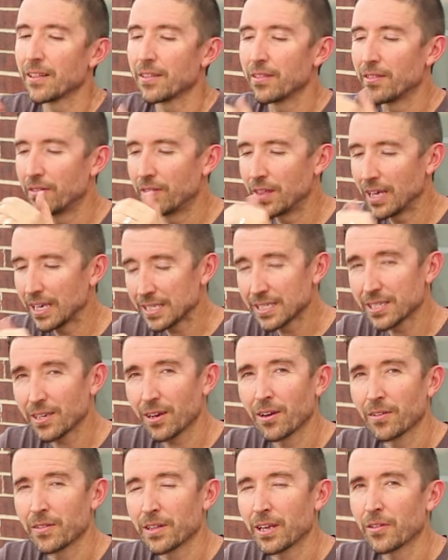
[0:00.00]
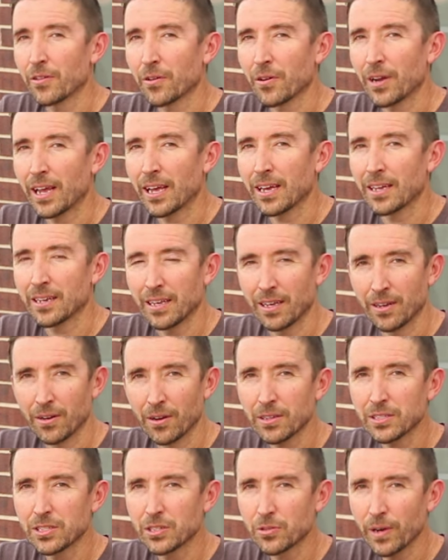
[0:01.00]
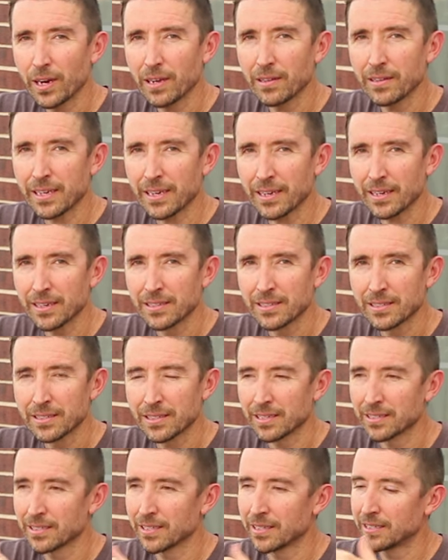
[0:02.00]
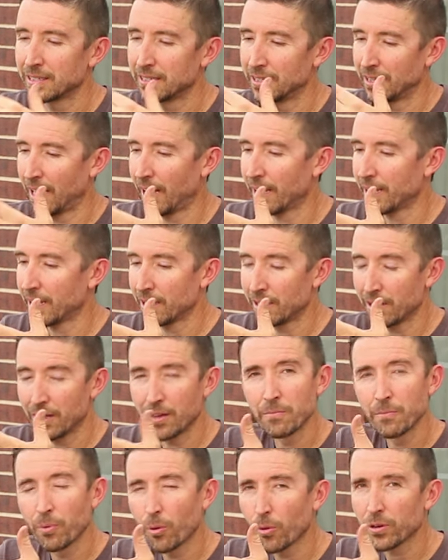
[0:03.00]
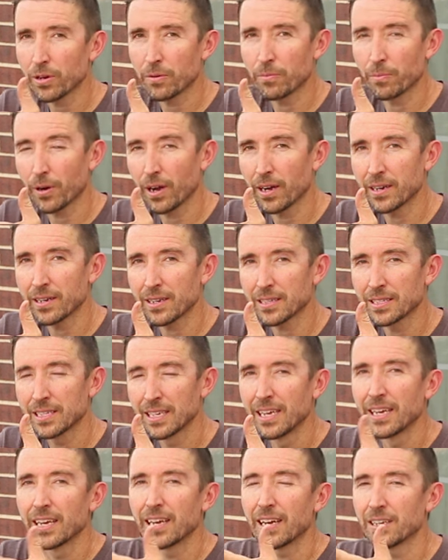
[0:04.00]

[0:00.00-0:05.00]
This, on the other hand, in Australia, since it's not an imported product,